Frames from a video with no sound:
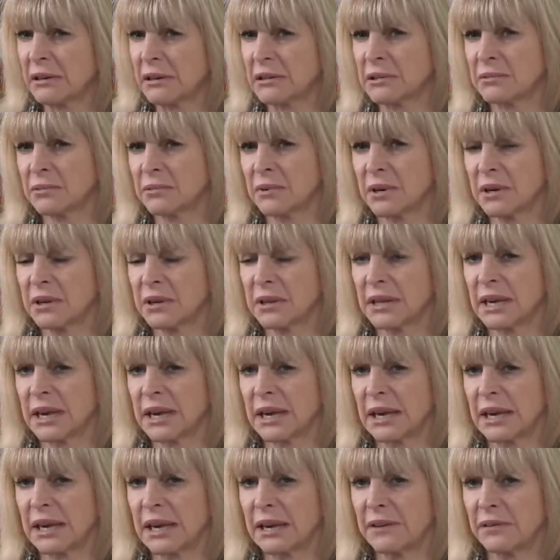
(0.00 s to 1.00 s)
I was worth
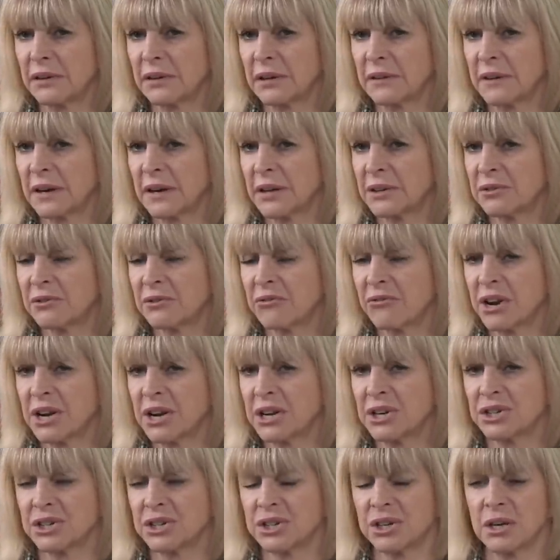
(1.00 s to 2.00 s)
that level of
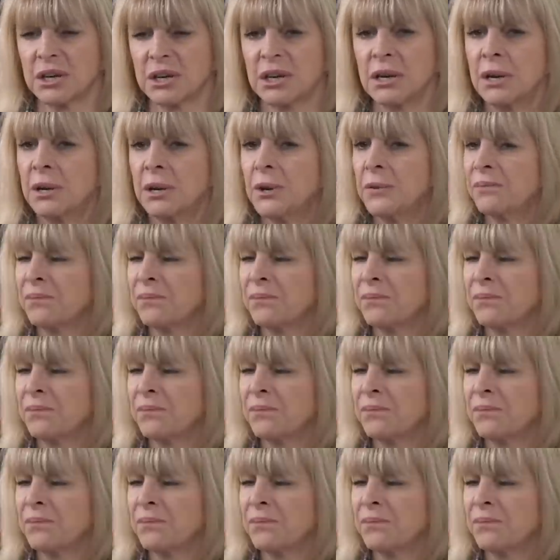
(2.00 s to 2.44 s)
adoration.